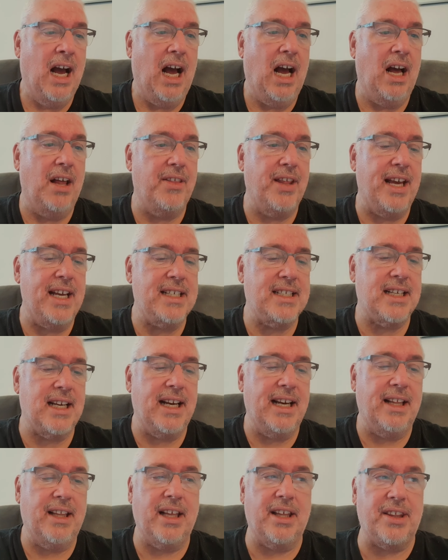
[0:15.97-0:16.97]
They're
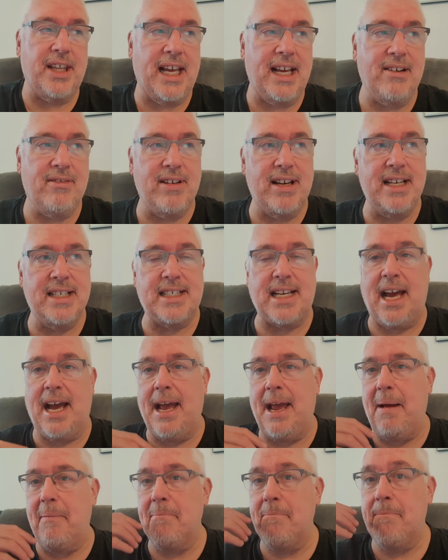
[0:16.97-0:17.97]
saying that there is
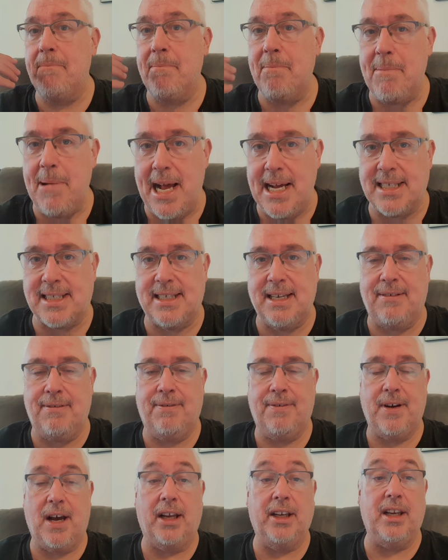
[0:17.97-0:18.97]
a
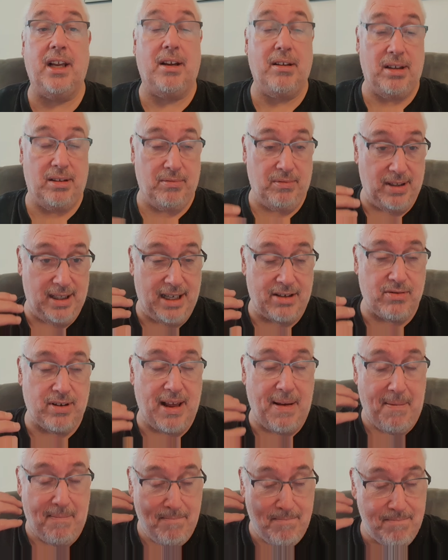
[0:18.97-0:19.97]
massive and
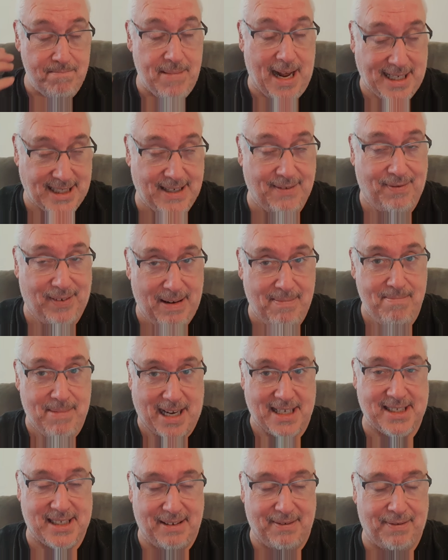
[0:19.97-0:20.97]
literally massively
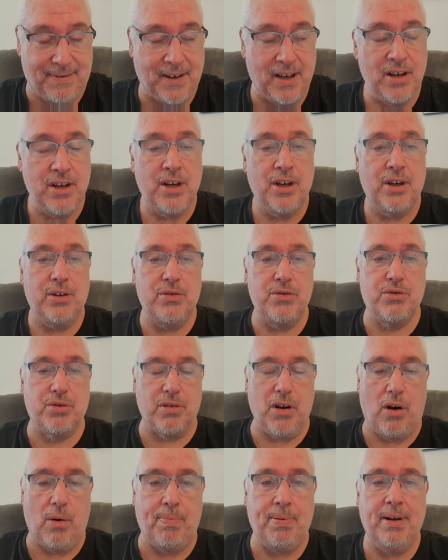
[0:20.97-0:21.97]
massive
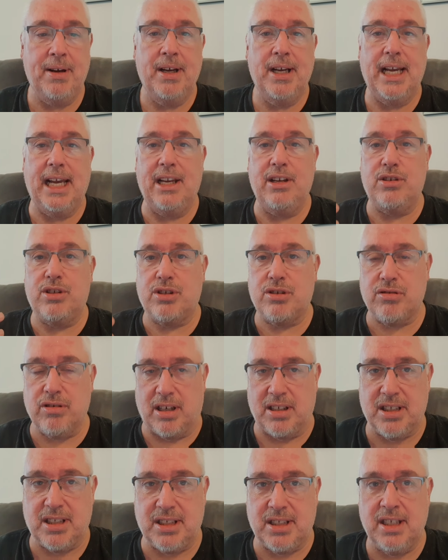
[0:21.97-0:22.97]
drop in
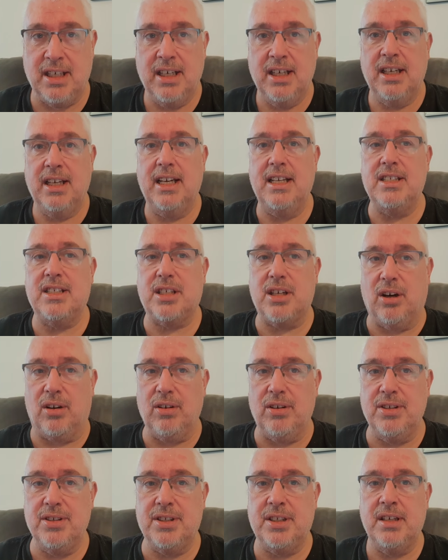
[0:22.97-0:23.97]
trust in
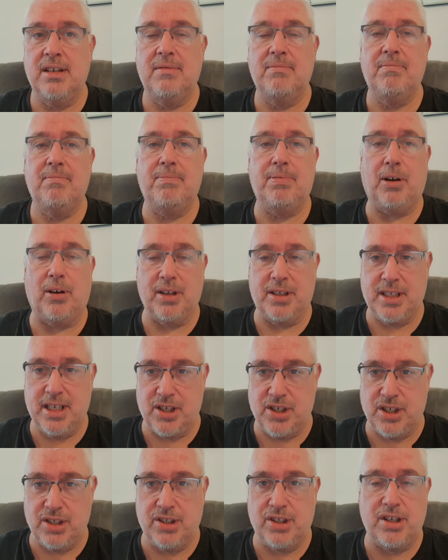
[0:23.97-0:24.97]
Scotland's
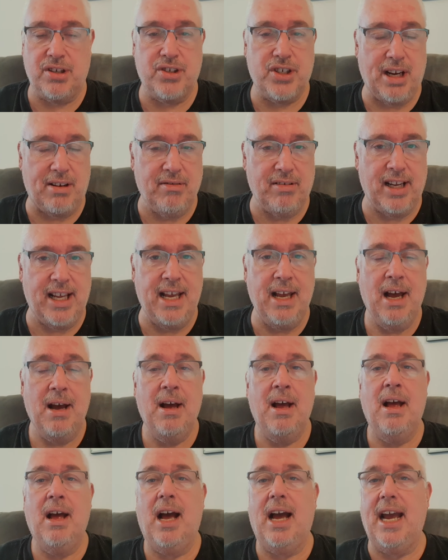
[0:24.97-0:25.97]
politicians generally,
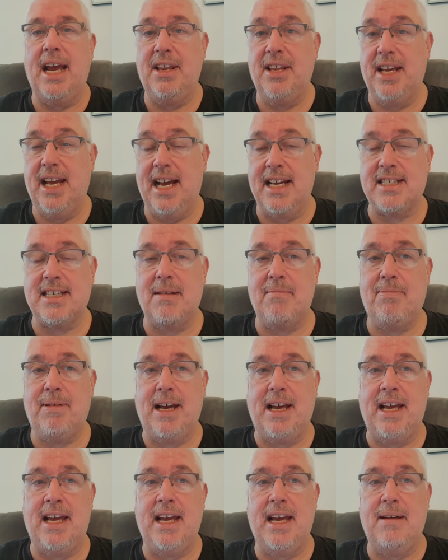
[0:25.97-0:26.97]
in the
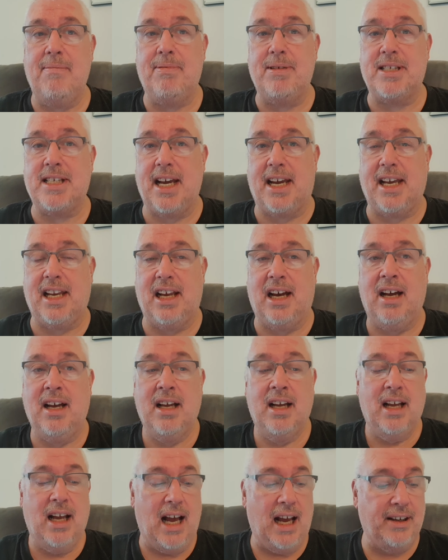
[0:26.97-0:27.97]
SNP in particular,
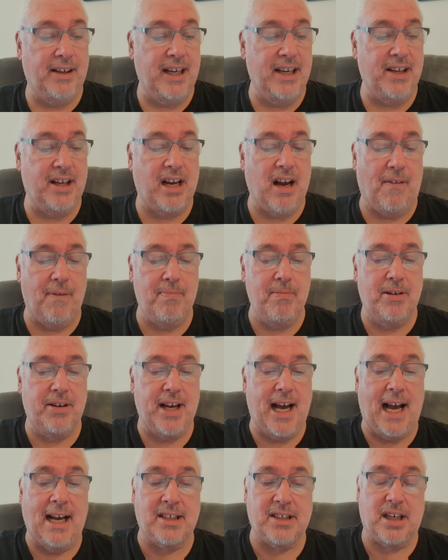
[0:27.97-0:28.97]
and in the
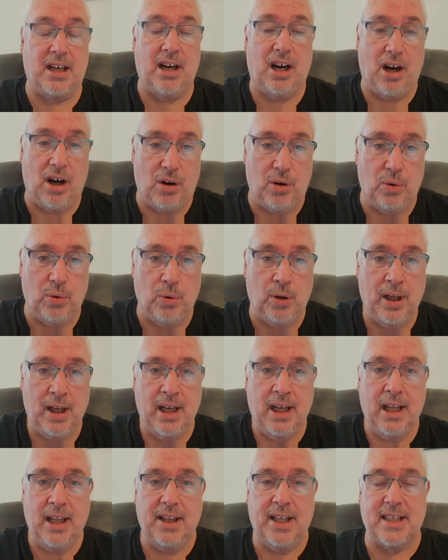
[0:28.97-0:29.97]
government as a whole.
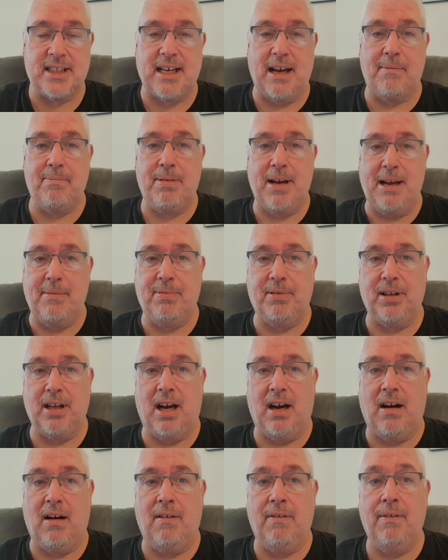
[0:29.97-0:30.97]
They're saying people
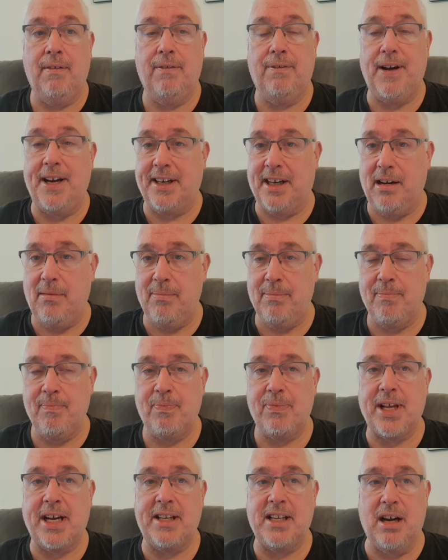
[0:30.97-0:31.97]
are fed up,
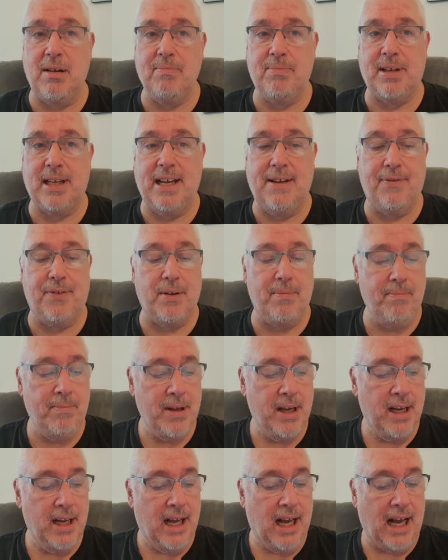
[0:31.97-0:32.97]
they don't believe them,
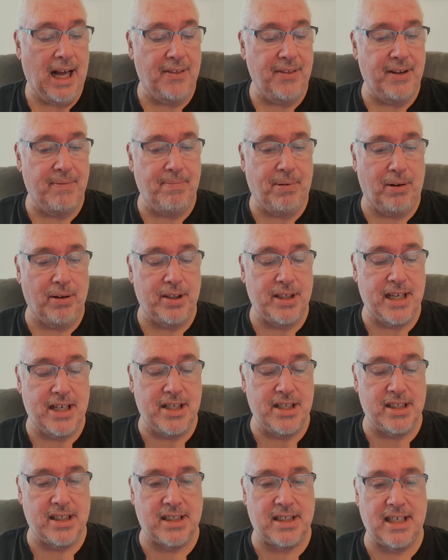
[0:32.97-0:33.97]
and that
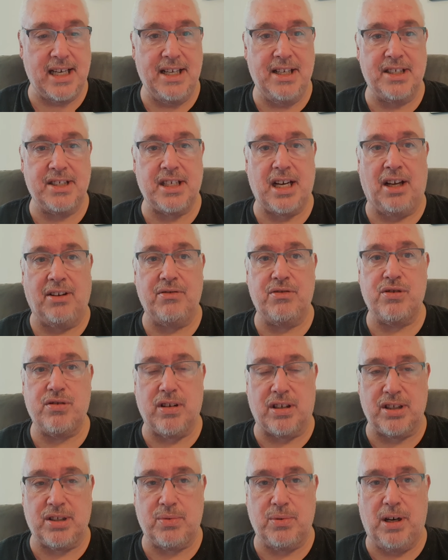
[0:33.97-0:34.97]
politicians are seen as
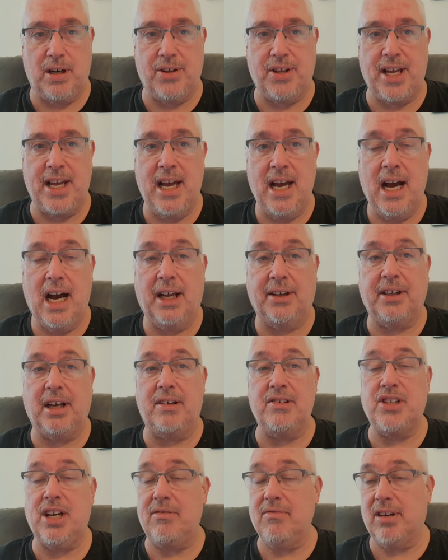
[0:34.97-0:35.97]
untrustworthy and
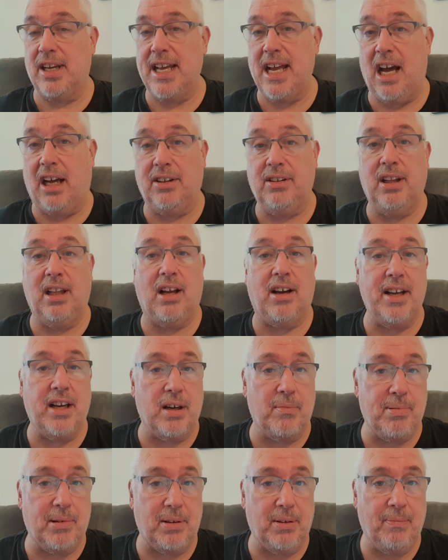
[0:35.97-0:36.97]
generally
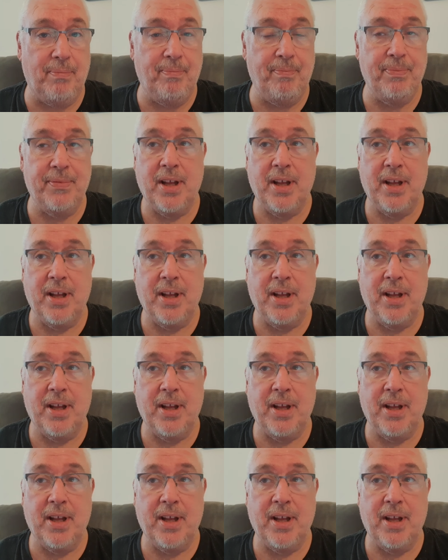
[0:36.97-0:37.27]
unlikable.